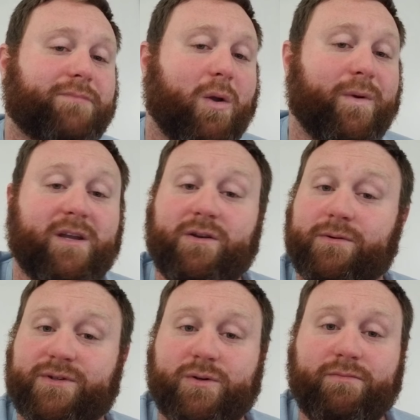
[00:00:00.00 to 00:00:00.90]
we can do
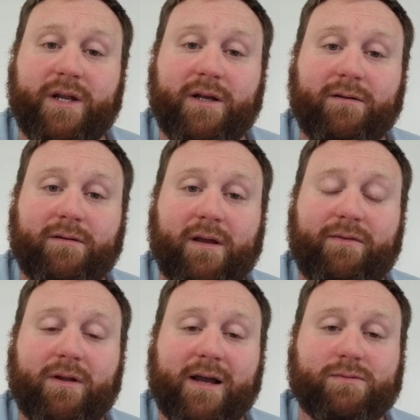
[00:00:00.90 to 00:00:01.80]
a Zoom meeting
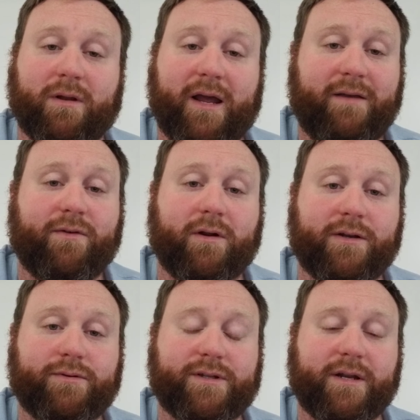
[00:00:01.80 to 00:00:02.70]
if you guys would like, if you're
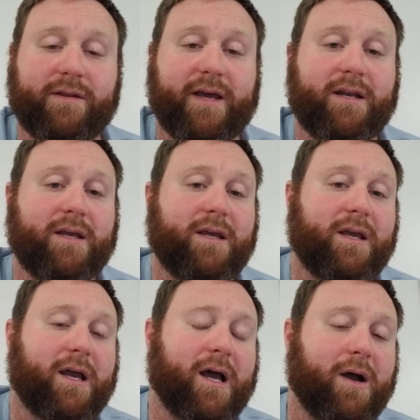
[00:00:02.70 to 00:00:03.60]
interested in that.
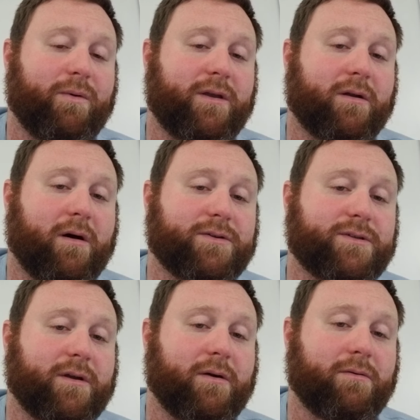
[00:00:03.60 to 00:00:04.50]
We could
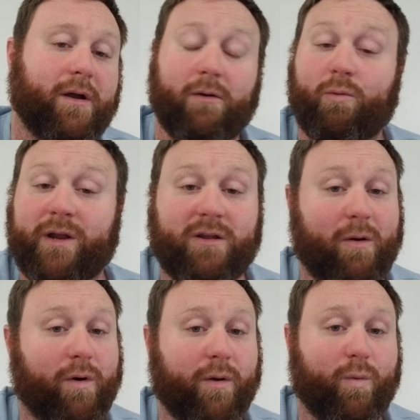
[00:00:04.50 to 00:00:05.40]
also, we do
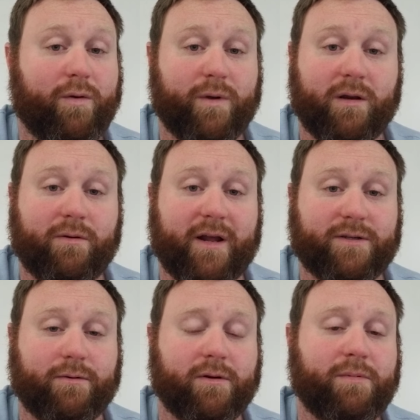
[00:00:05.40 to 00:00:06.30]
that one-on-one. We could do it
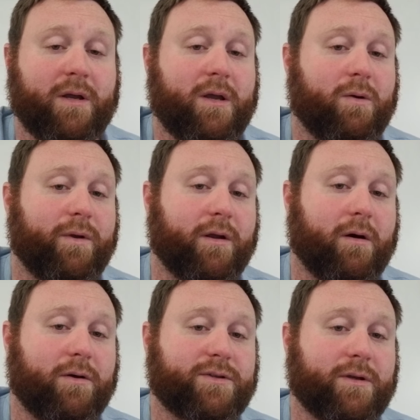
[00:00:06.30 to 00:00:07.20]
as a group. We could
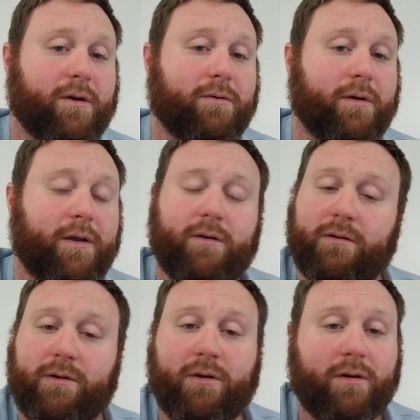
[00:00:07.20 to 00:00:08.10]
also,
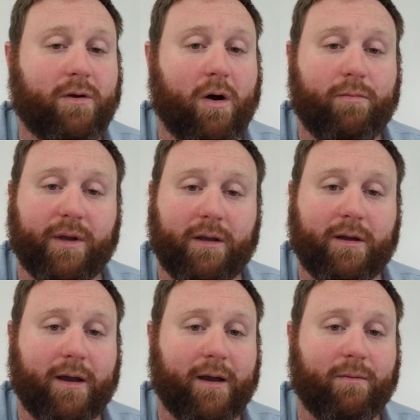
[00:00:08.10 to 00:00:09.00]
you can call me.
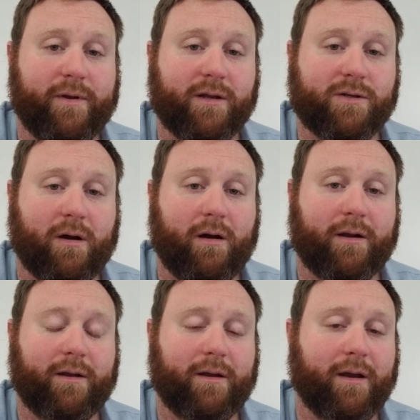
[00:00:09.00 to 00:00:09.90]
We can
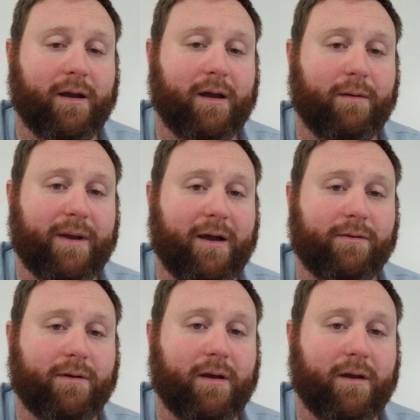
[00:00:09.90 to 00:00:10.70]
talk about